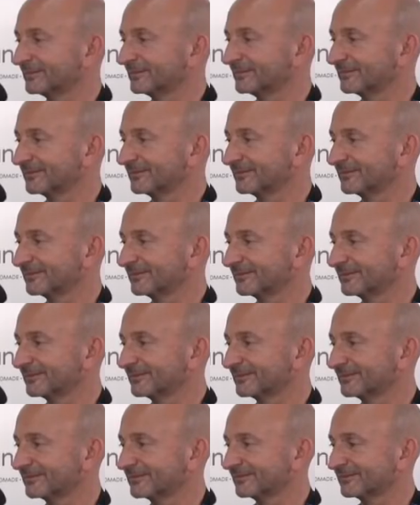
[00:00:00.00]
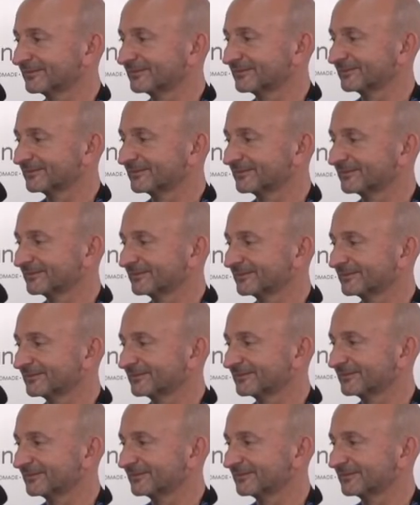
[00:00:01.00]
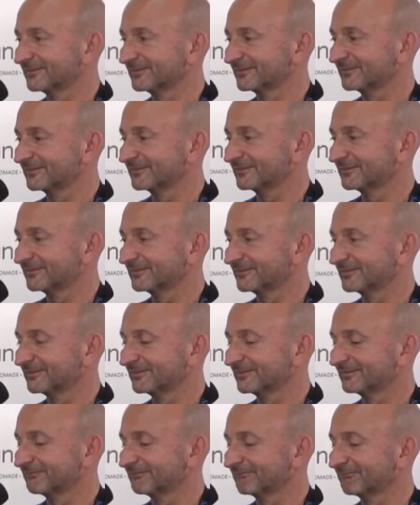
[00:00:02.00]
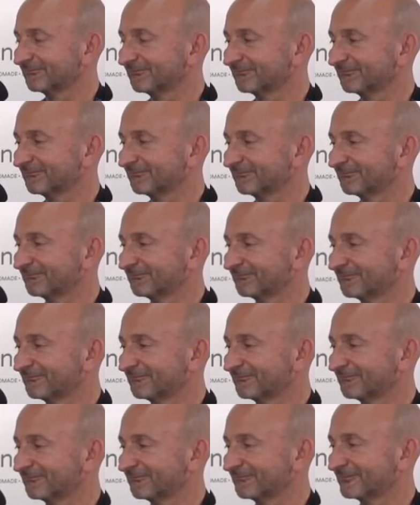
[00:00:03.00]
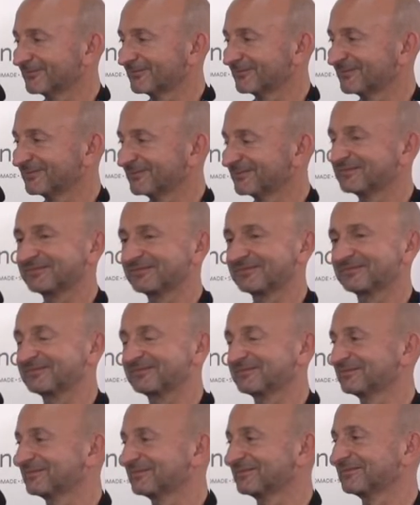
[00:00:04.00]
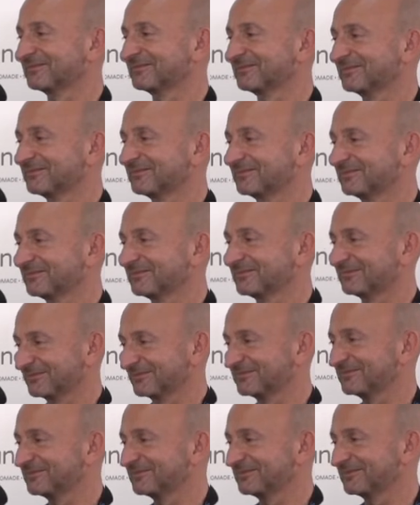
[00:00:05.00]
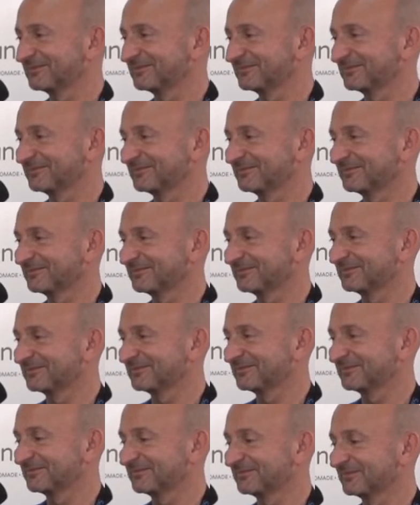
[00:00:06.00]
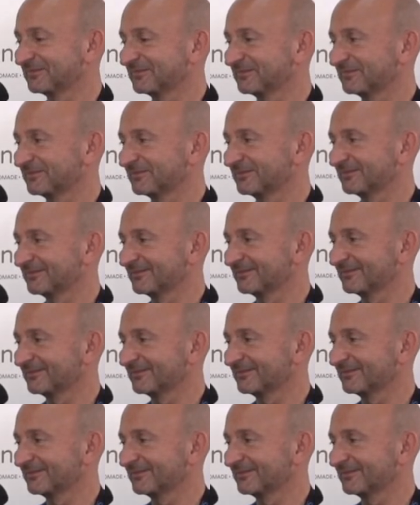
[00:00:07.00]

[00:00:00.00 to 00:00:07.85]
[no speech]